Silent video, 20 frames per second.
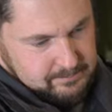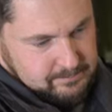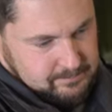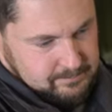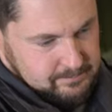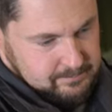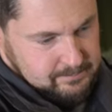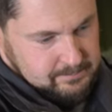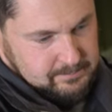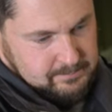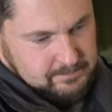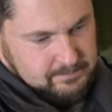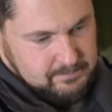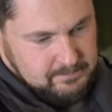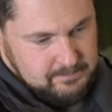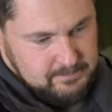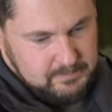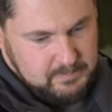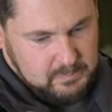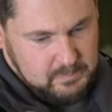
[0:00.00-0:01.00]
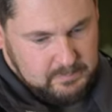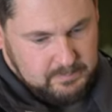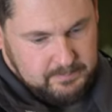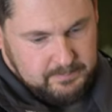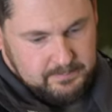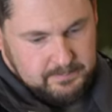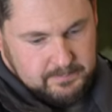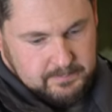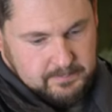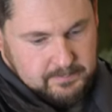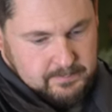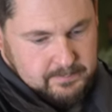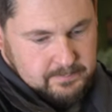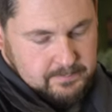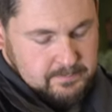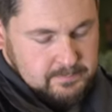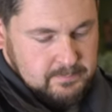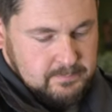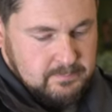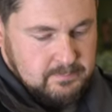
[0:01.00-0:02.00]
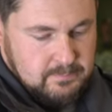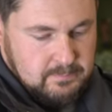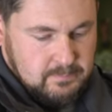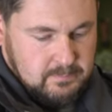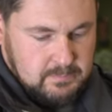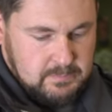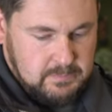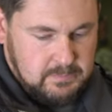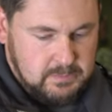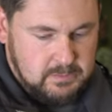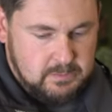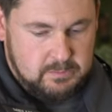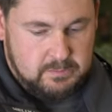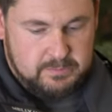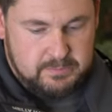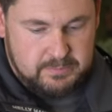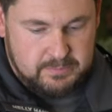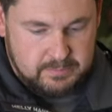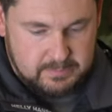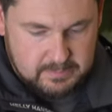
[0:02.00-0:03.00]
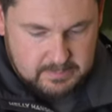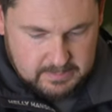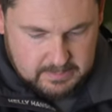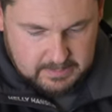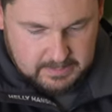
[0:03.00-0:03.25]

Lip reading: (silence)